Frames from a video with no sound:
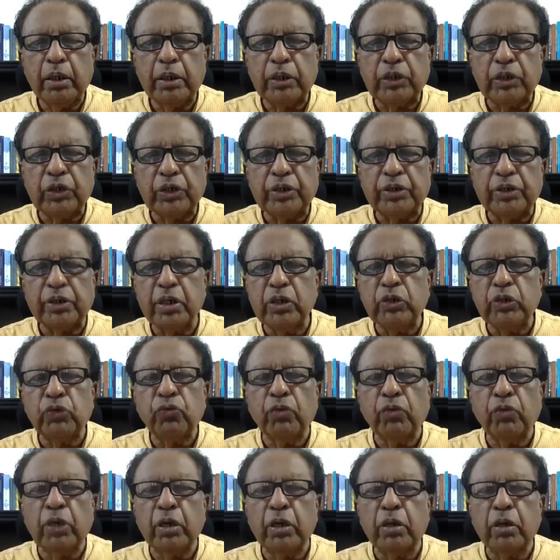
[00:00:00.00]
restrictions
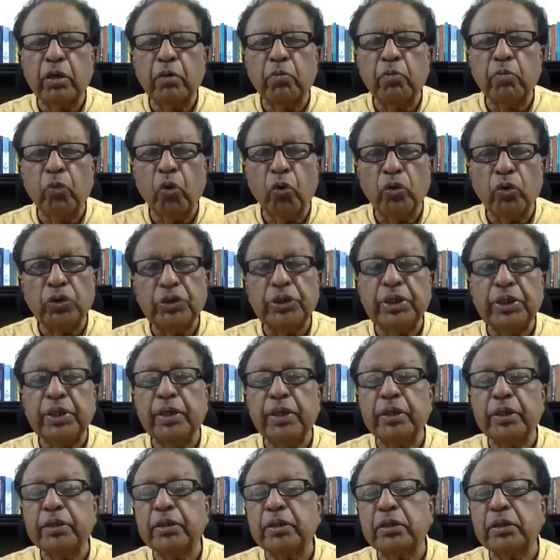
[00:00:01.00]
were more
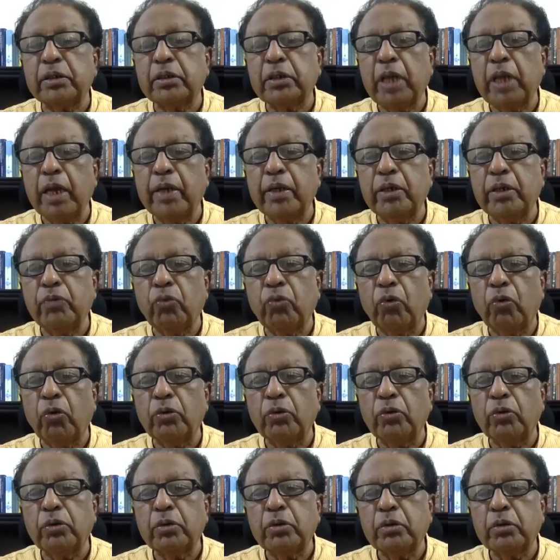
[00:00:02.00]
serious than it
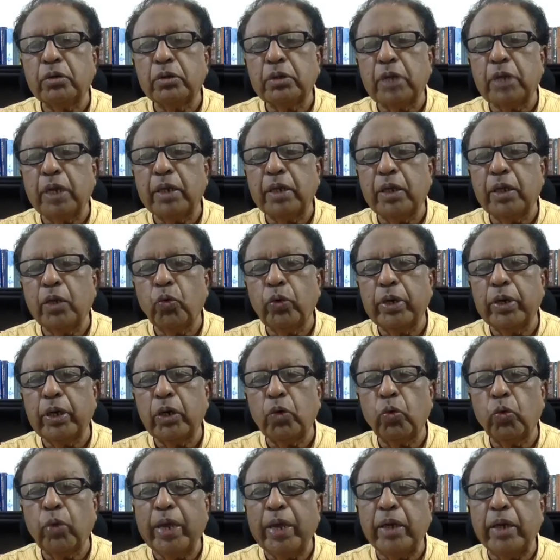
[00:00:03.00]
was than they
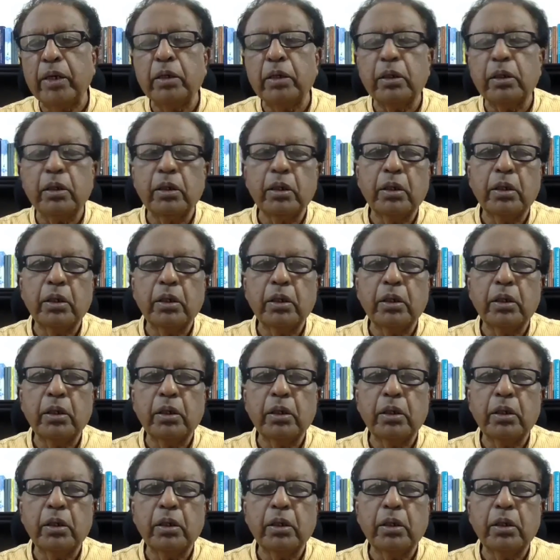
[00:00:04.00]
were when